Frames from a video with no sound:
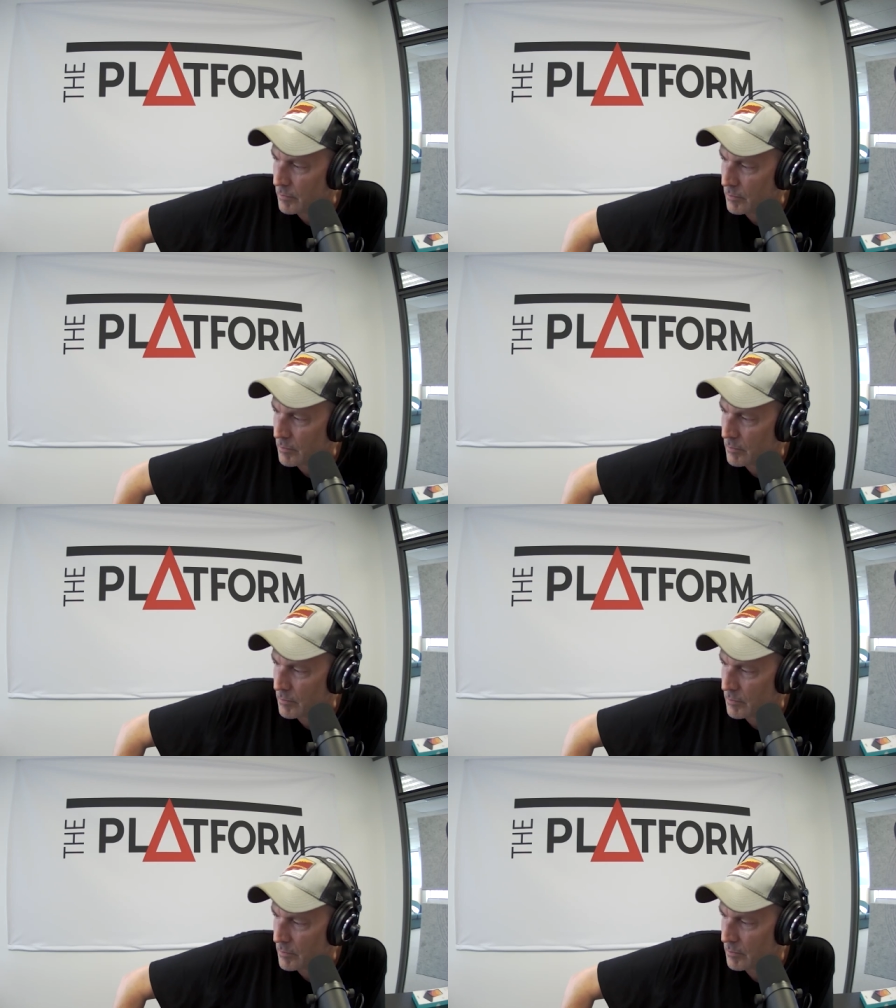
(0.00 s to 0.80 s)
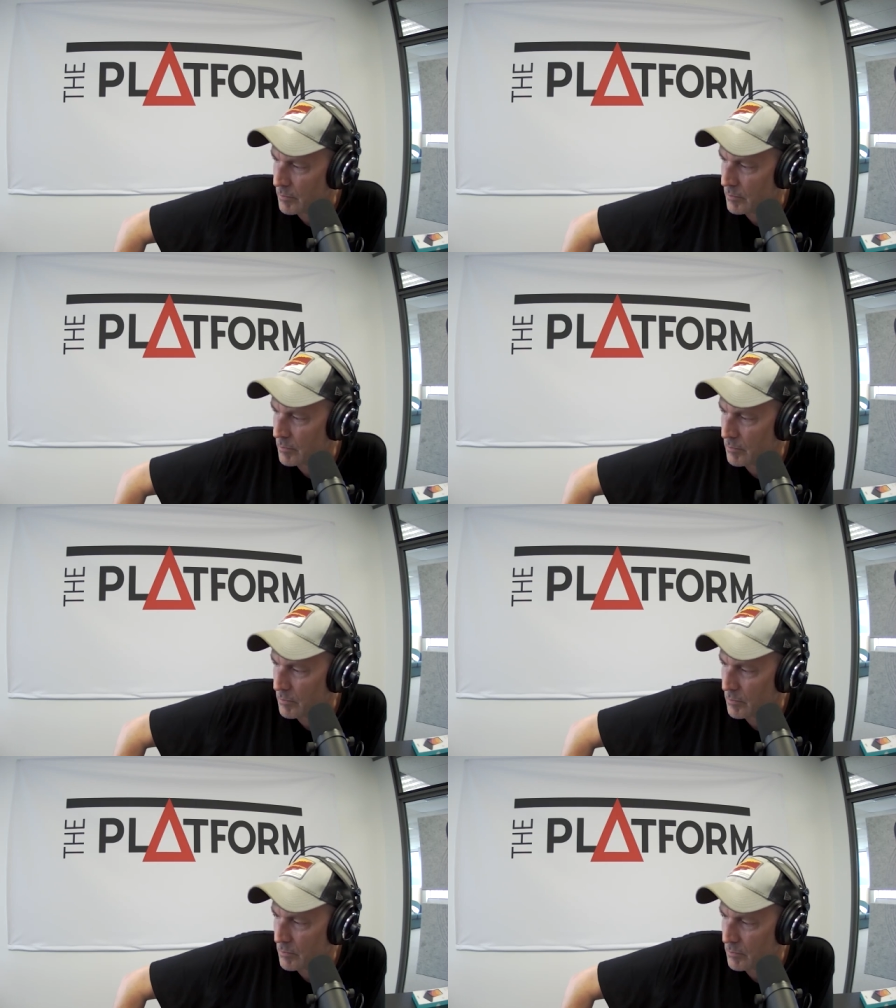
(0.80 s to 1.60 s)
Now, 40 balls is one
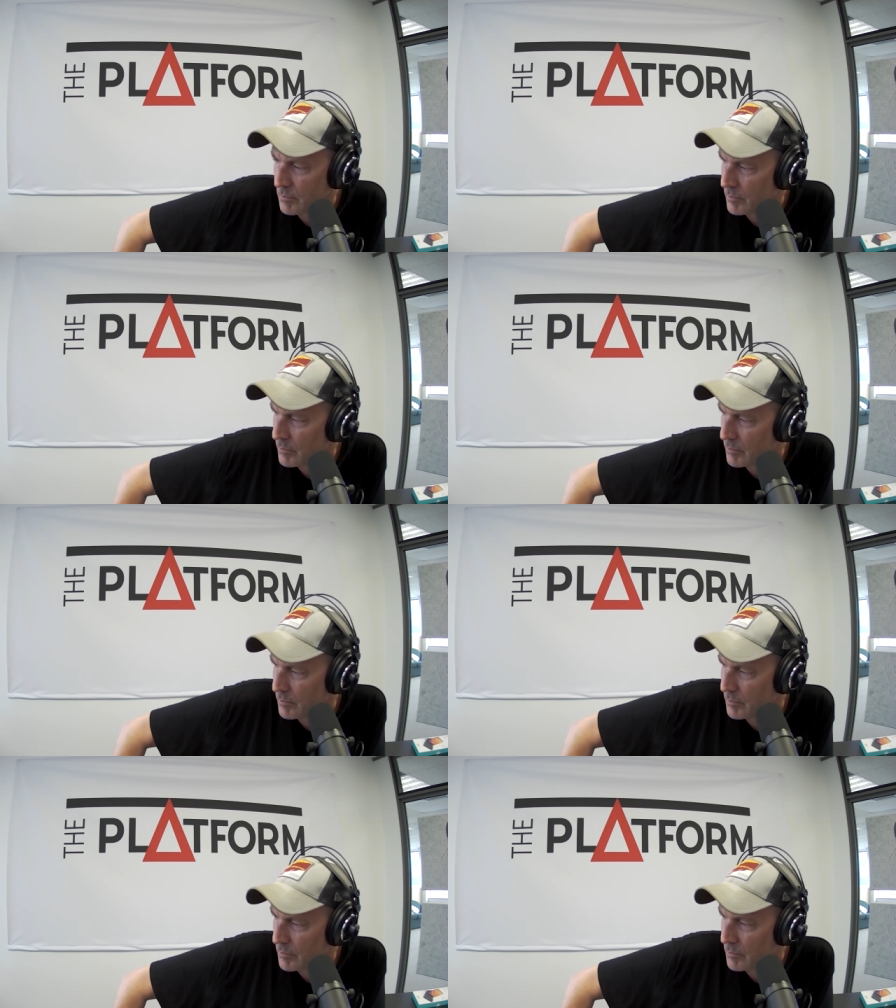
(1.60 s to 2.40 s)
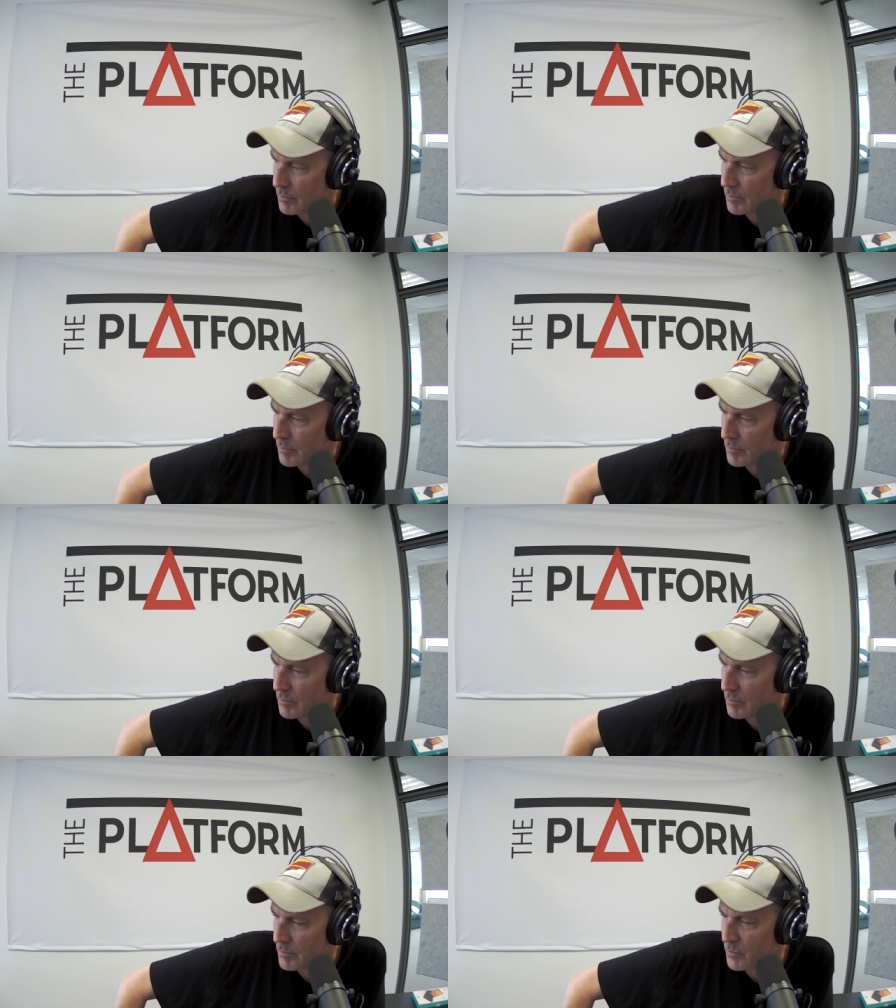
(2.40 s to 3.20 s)
third of an innings
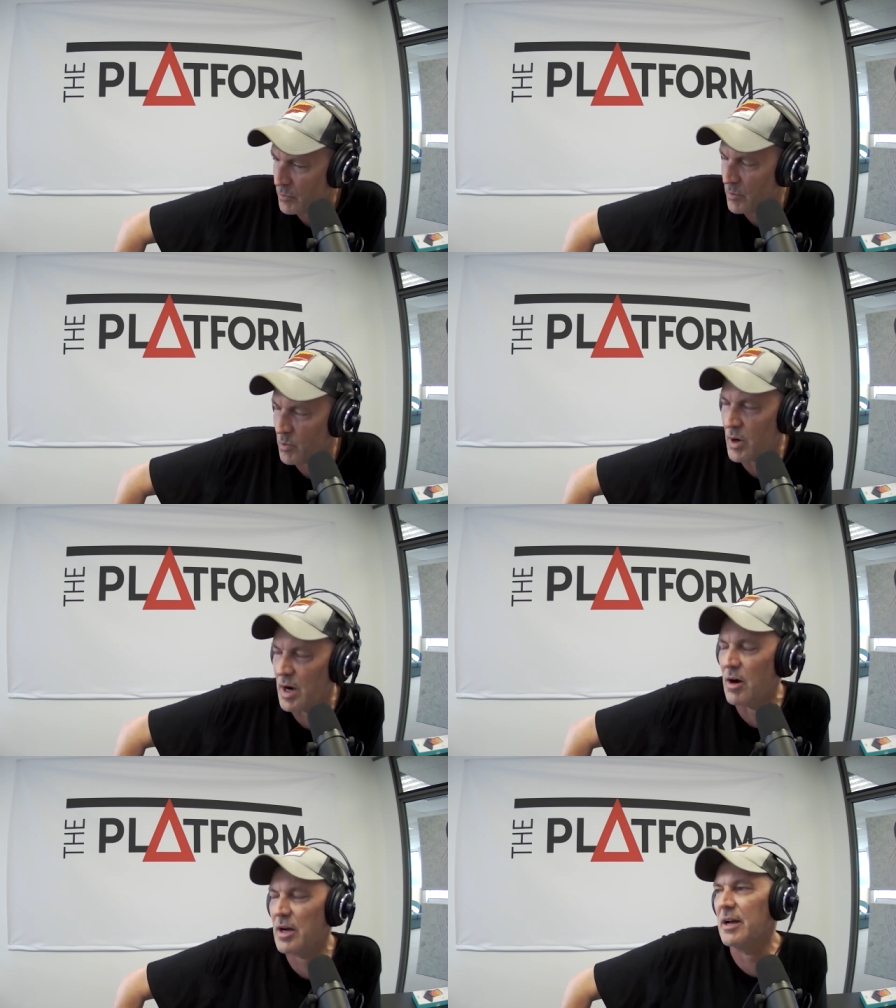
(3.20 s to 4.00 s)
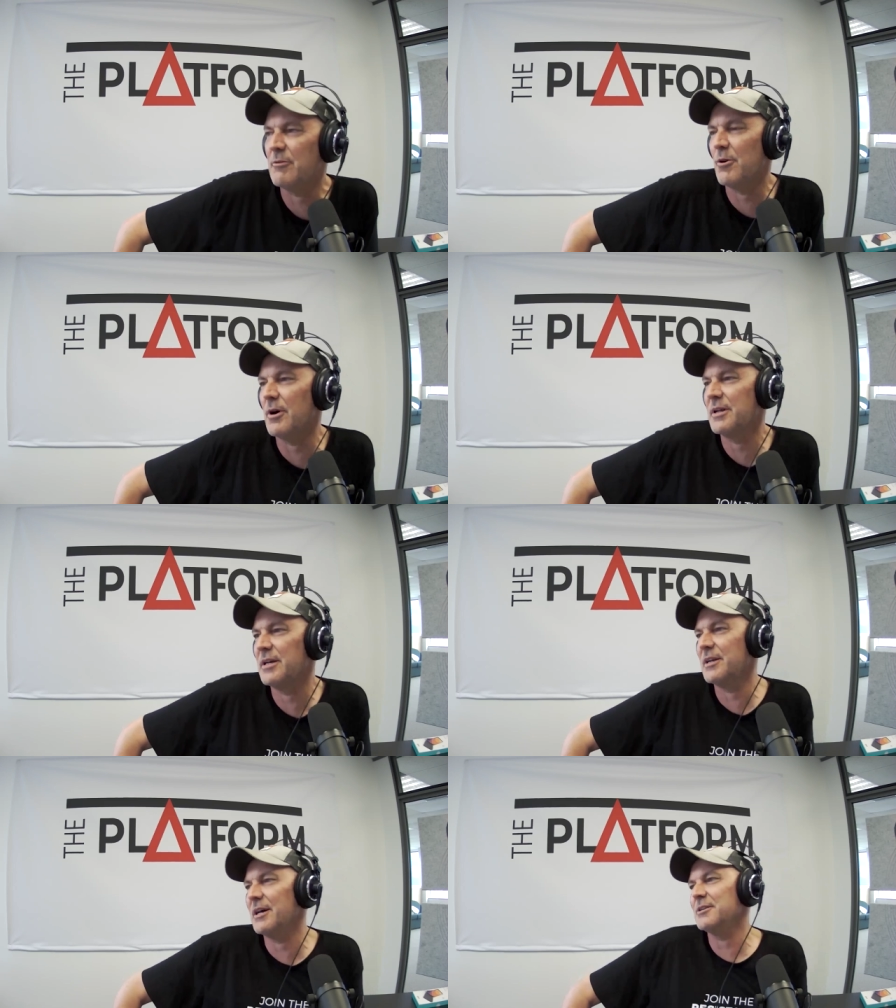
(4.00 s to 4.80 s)
in T20. Wow, okay, one right. third.
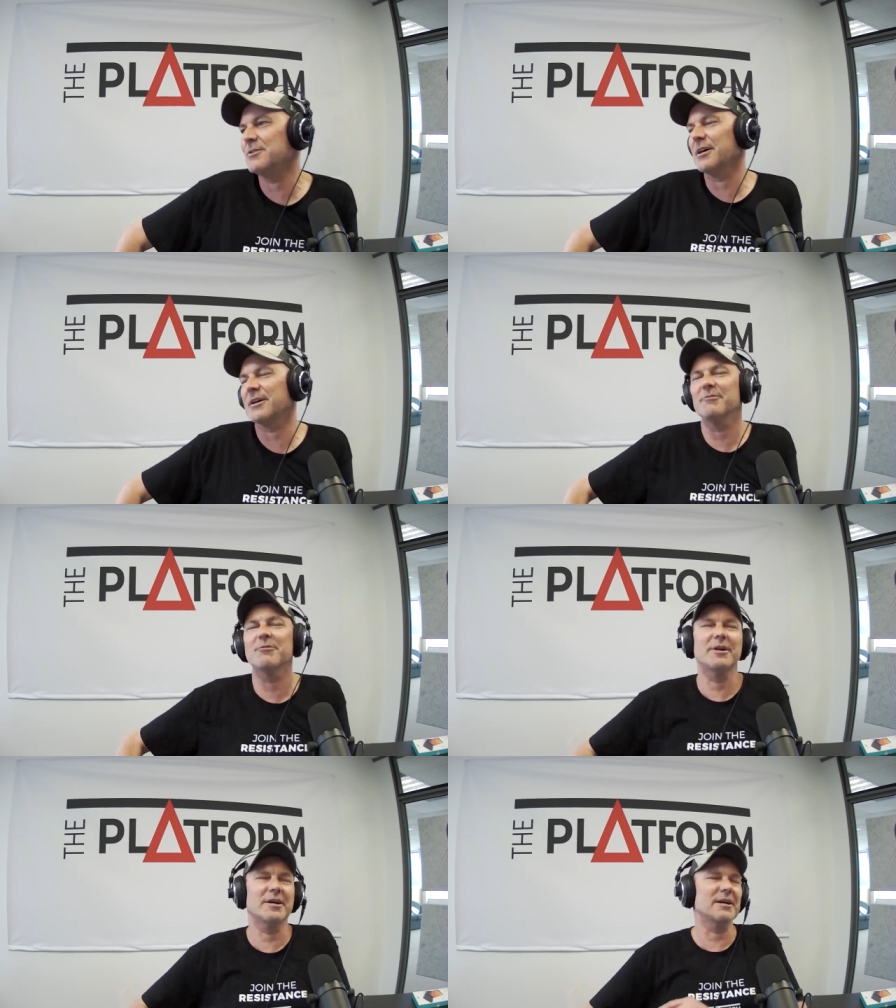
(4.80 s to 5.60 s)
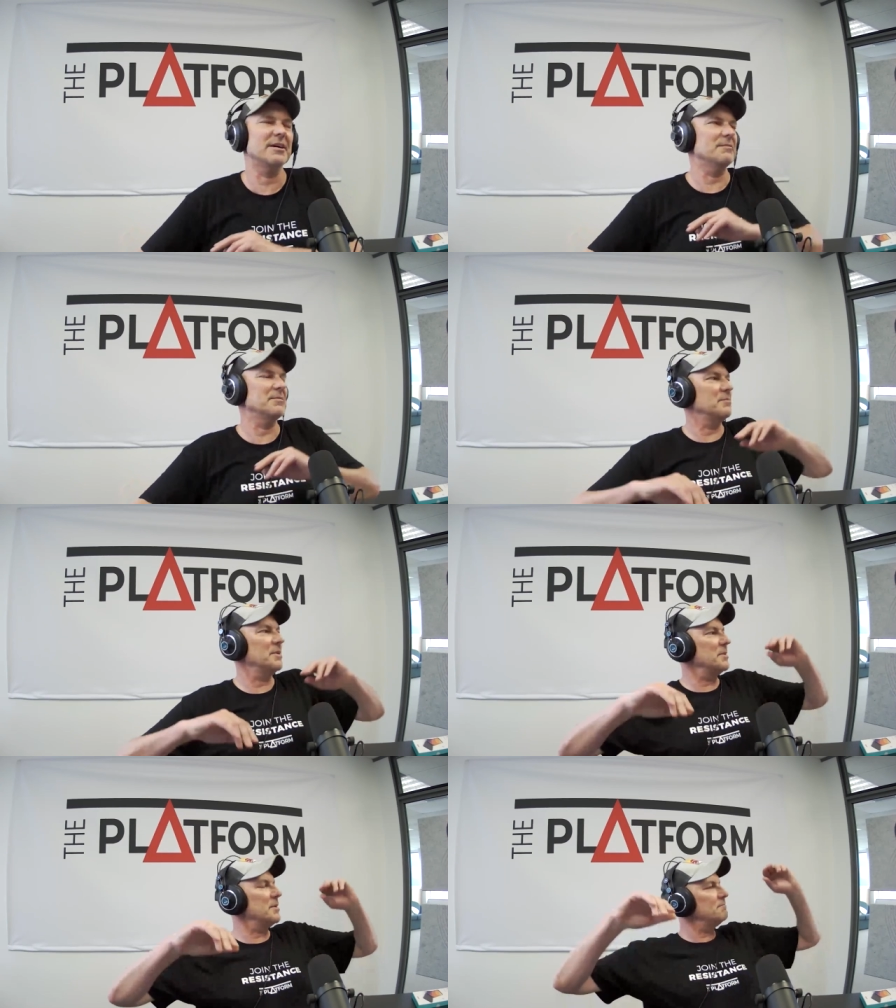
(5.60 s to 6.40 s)
Yeah, remember okay, that? Right. Okay. Yep, yep, yep. He
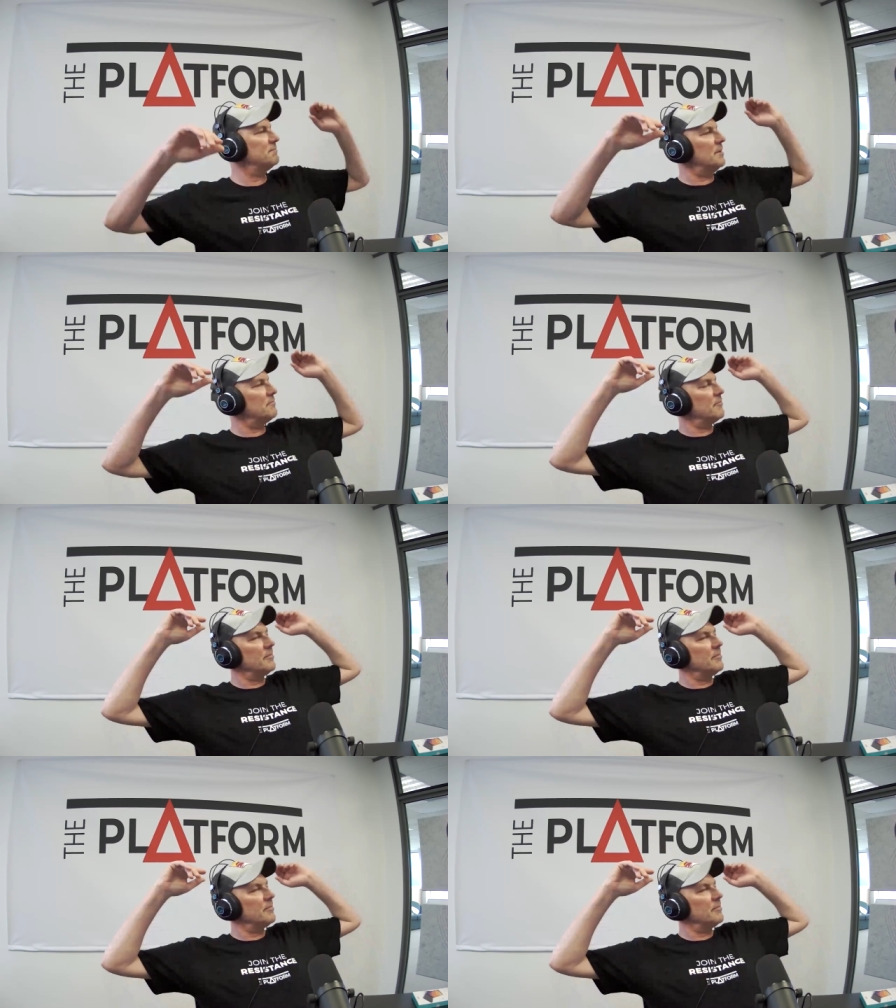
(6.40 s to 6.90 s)
scored.